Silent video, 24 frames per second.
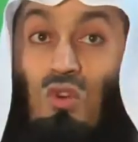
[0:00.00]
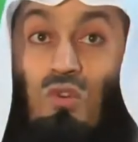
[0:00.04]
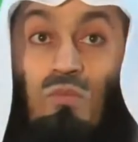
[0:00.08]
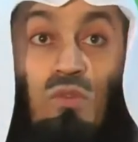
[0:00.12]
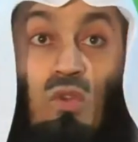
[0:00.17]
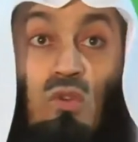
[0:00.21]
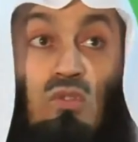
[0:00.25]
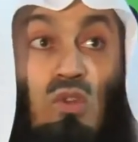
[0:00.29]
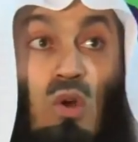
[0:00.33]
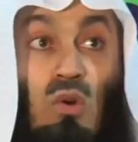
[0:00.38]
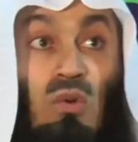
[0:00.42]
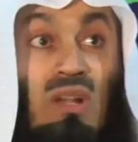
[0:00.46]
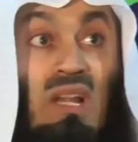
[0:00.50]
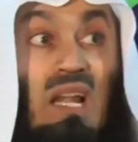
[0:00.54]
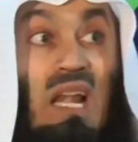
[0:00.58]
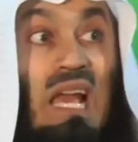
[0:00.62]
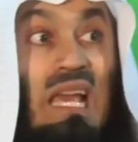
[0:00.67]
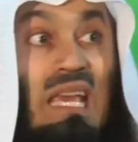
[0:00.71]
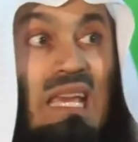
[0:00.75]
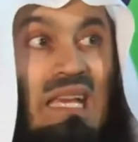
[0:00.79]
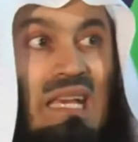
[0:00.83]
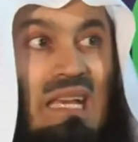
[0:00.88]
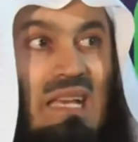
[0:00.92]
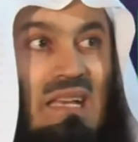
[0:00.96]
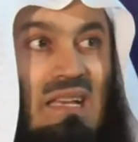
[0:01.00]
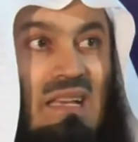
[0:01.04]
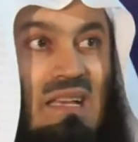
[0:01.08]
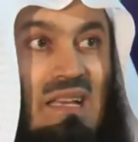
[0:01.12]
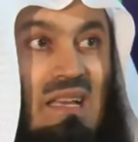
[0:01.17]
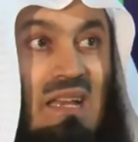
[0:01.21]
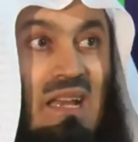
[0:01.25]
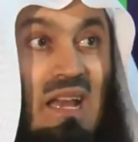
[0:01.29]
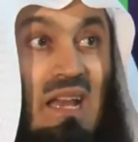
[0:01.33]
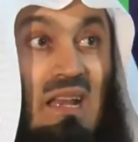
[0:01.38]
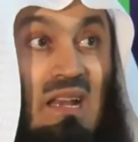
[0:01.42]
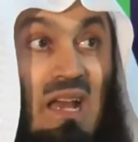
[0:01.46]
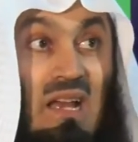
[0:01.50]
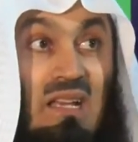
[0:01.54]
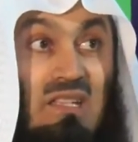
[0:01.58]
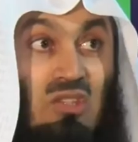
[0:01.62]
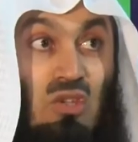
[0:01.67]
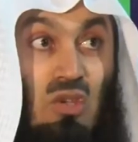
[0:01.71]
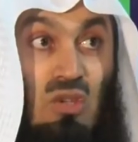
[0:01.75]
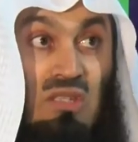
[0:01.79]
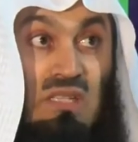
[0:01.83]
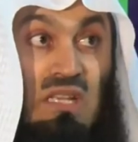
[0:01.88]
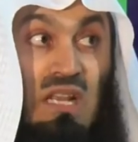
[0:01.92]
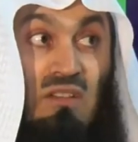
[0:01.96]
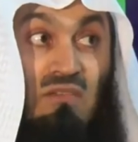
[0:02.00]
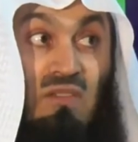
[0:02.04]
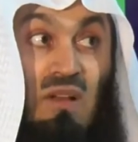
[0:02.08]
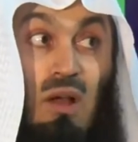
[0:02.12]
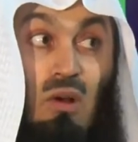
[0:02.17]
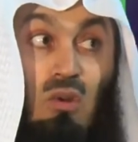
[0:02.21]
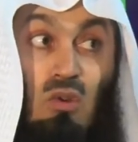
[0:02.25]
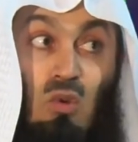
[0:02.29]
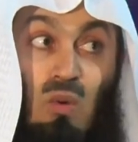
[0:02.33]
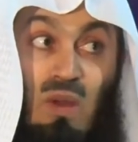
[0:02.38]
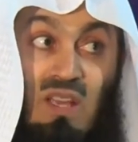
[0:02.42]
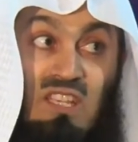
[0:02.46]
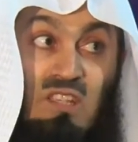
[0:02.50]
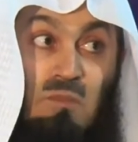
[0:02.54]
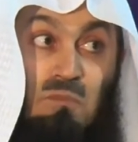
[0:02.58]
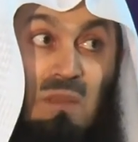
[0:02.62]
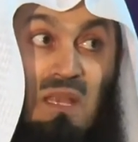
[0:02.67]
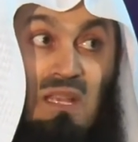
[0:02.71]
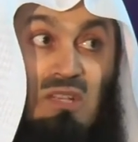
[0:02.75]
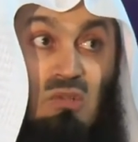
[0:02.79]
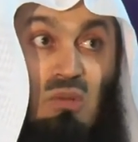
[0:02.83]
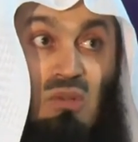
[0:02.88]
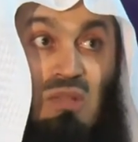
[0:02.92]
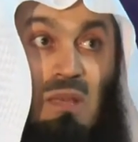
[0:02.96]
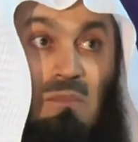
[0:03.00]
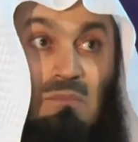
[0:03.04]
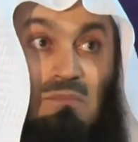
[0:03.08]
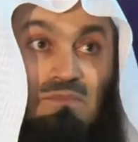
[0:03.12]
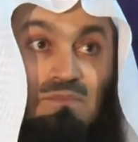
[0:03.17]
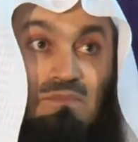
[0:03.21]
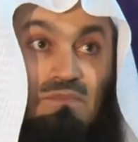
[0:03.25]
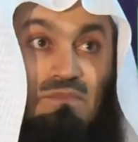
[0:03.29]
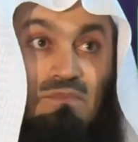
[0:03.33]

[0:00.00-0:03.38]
whom you don't like, and ask yourself, how do I speak to them?